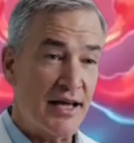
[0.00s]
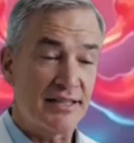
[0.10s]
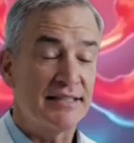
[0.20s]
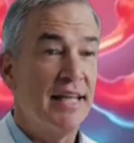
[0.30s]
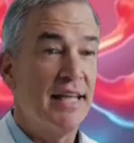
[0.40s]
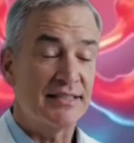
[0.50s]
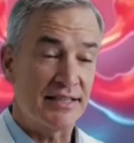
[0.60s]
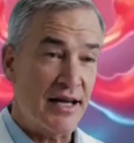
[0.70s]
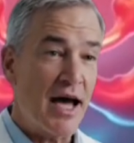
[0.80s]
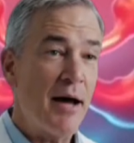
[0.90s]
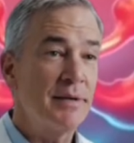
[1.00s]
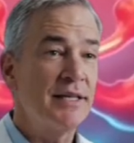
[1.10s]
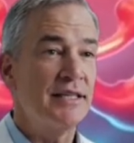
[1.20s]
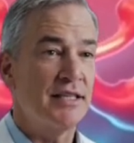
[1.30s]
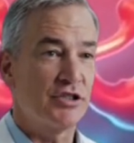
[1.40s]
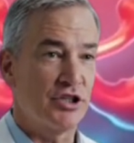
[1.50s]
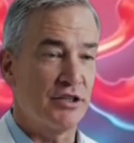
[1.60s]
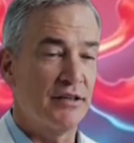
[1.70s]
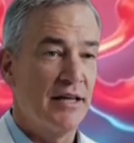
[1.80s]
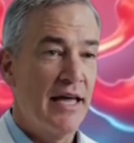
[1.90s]
don't connect their liver health to
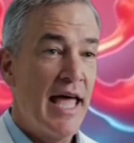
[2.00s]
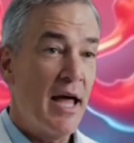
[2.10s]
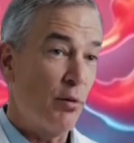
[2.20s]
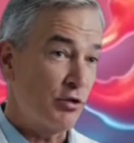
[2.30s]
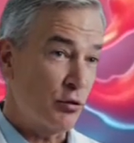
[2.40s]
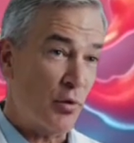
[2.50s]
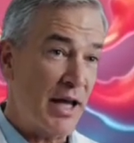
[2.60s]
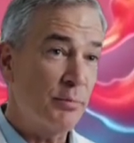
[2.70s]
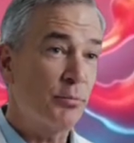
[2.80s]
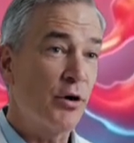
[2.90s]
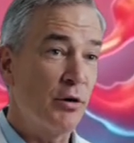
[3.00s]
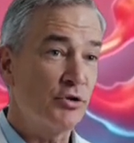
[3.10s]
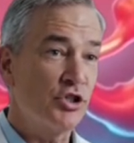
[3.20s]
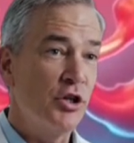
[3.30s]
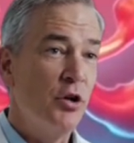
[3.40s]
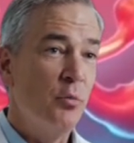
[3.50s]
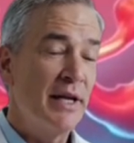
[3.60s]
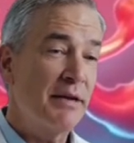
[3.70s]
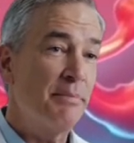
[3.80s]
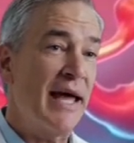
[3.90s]
their hemorrhoids, but they're
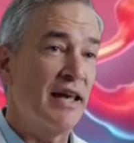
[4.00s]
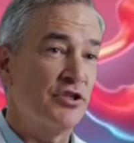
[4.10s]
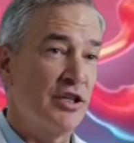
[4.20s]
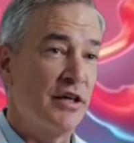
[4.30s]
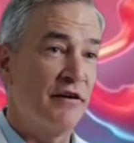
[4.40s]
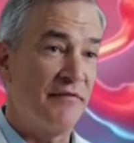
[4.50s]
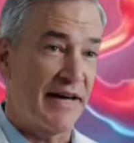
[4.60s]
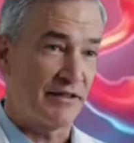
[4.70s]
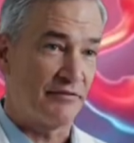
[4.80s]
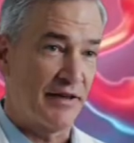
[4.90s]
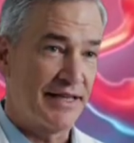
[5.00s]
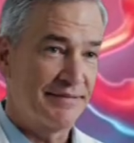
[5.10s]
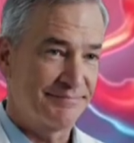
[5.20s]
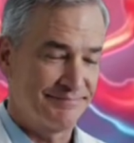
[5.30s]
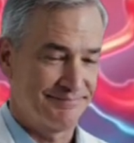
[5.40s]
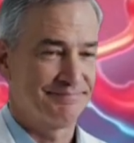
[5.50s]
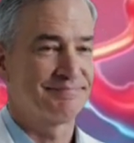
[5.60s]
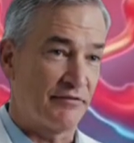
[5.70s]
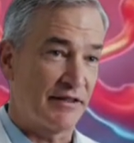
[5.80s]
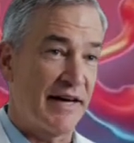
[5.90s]
directly linked. When the liver
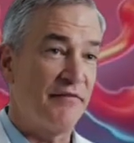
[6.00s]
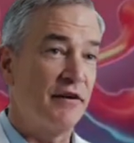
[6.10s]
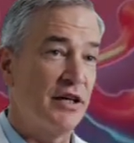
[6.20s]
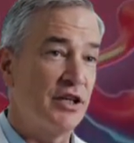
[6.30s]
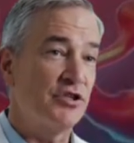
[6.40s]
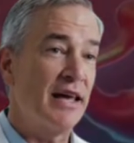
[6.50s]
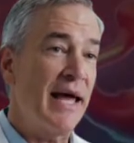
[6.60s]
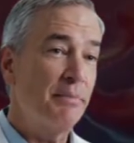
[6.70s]
struggles, blood